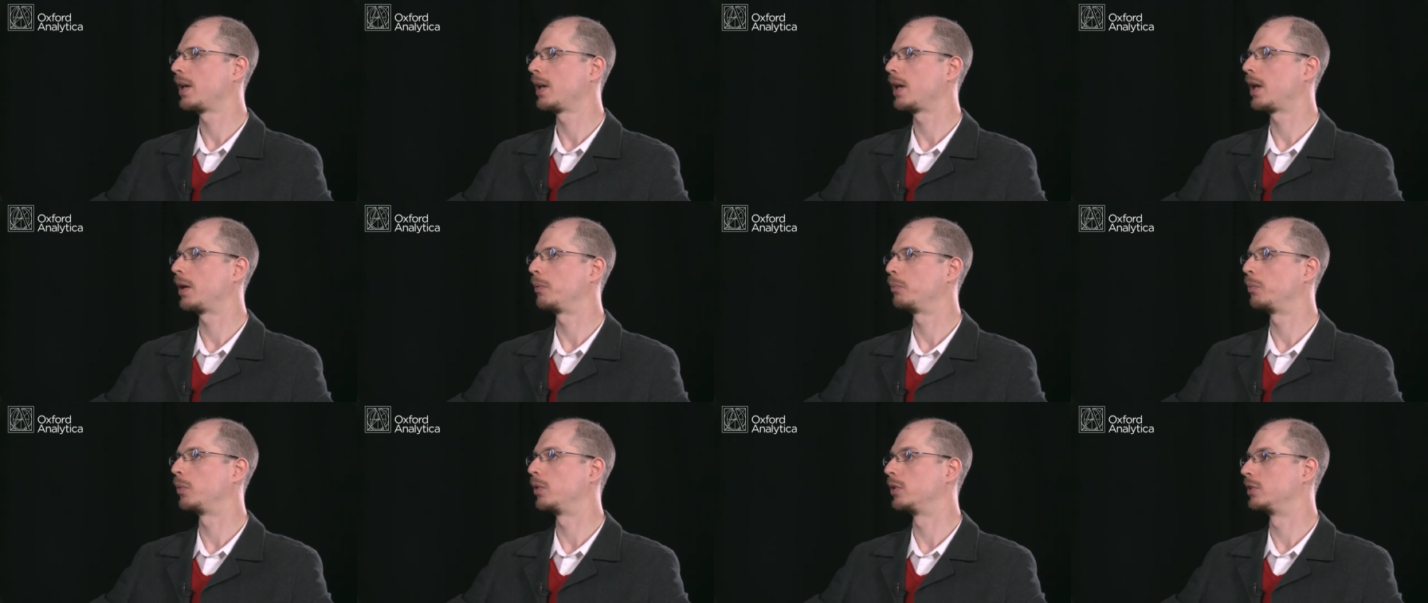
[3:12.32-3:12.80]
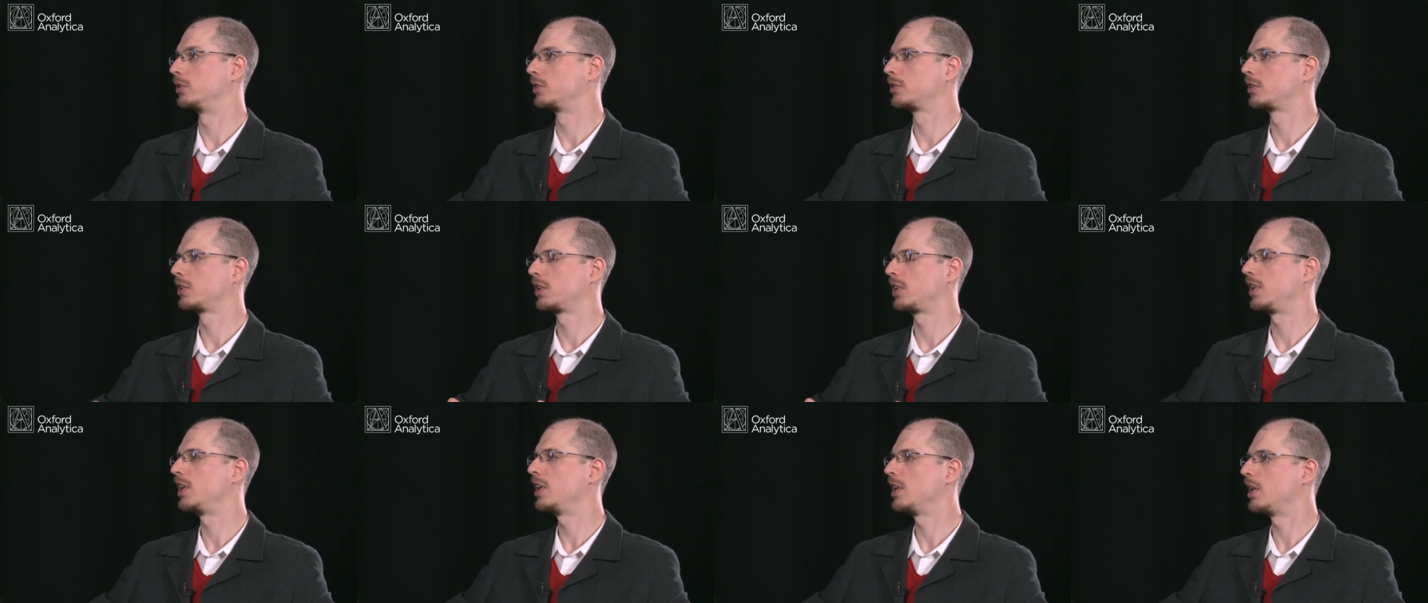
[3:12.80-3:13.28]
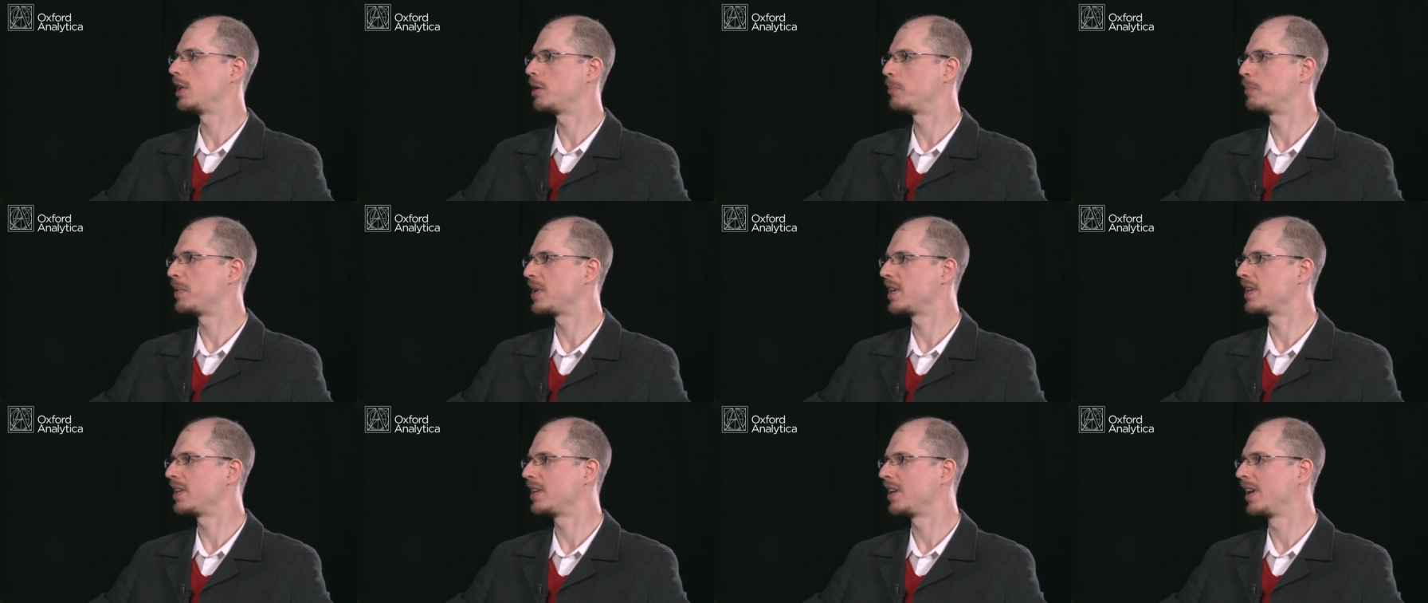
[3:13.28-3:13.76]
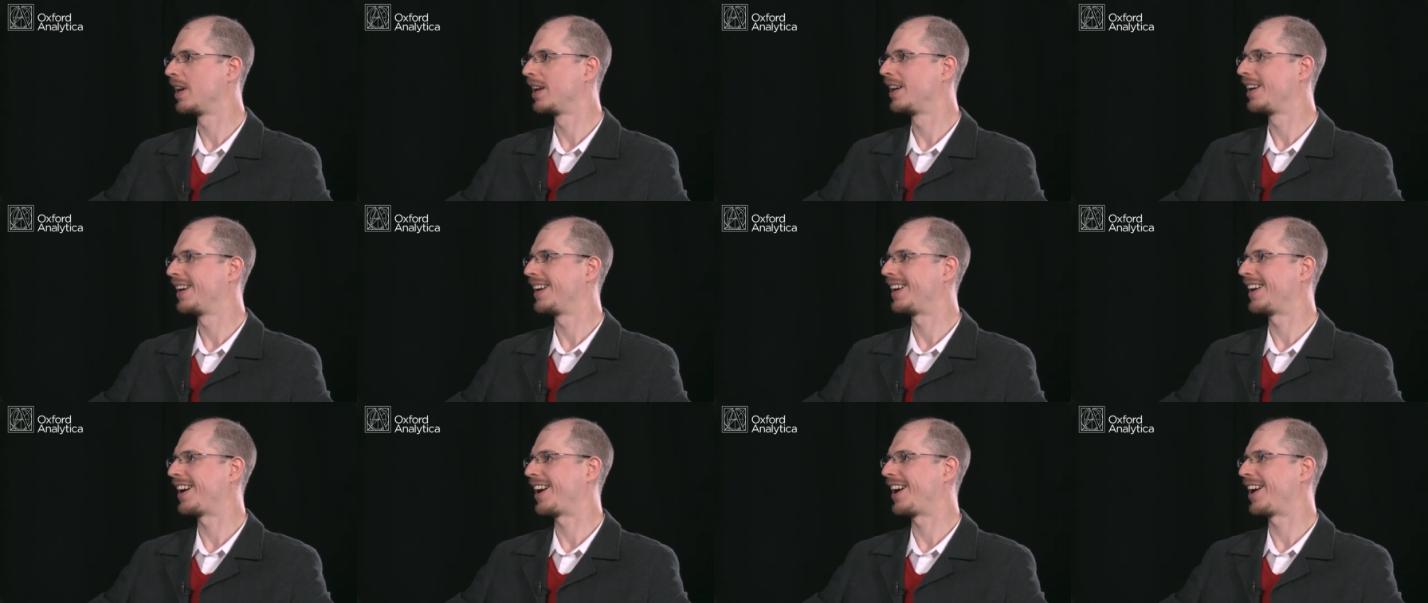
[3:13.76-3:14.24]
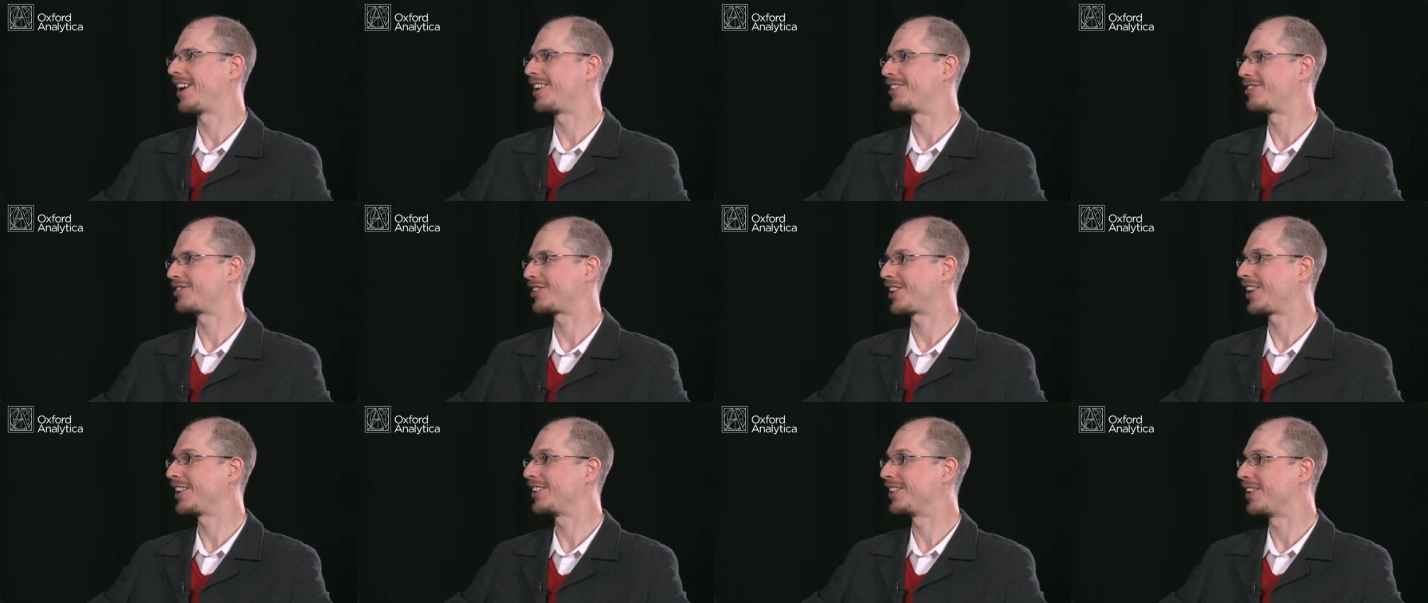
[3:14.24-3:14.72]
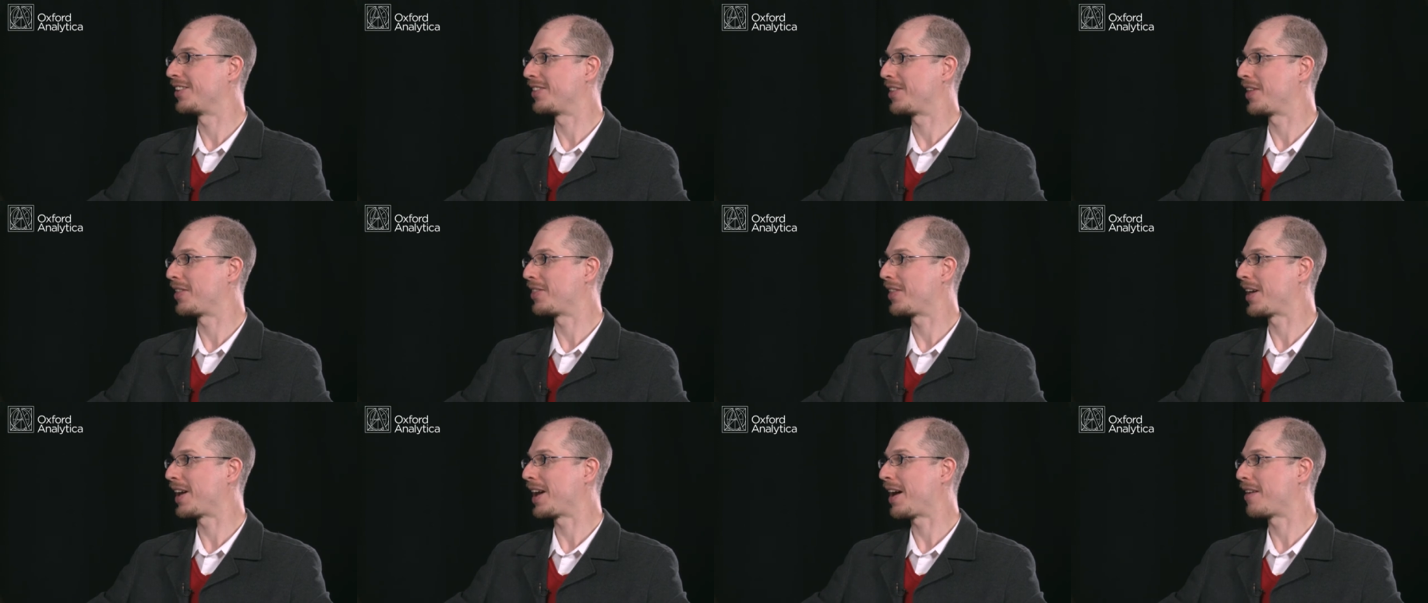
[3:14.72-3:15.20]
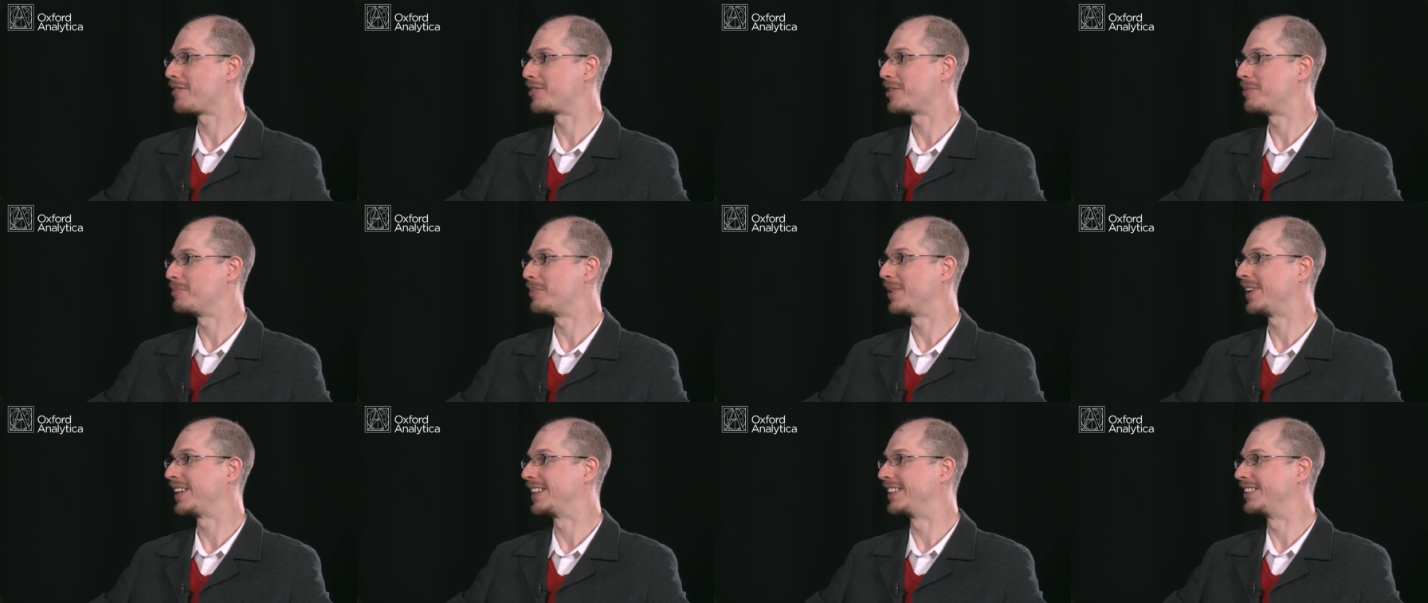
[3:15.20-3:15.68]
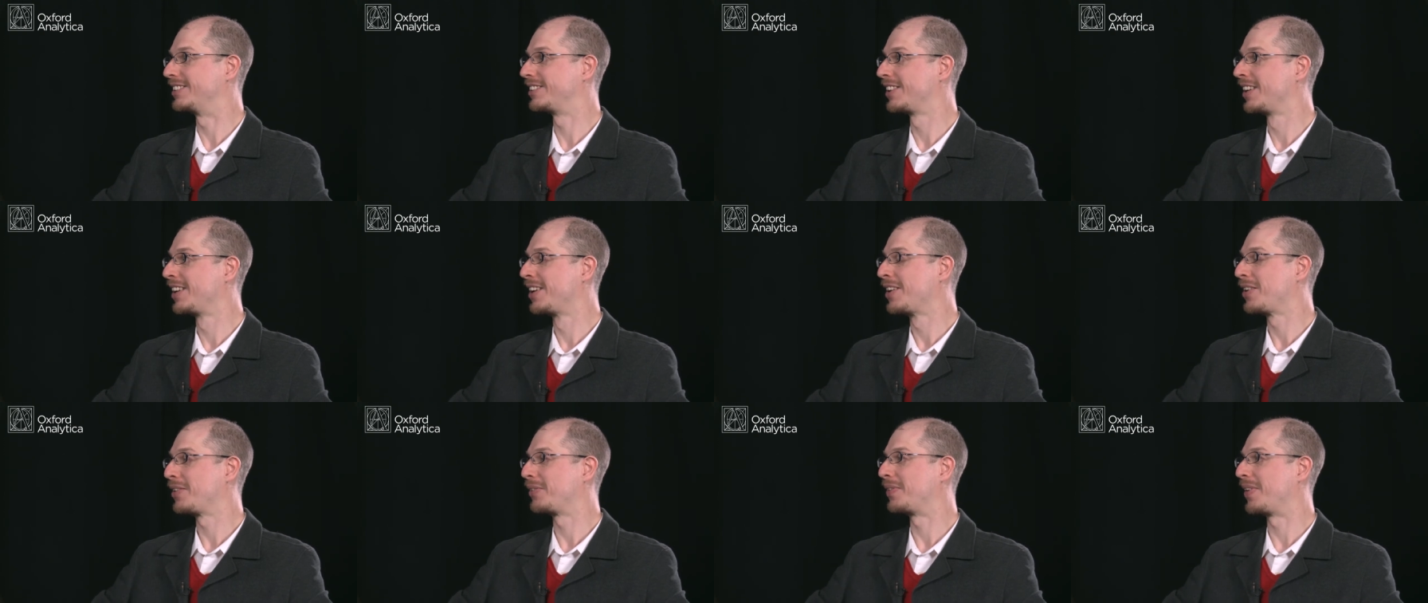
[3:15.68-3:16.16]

it would clearly be uh, China that they have in mind mm.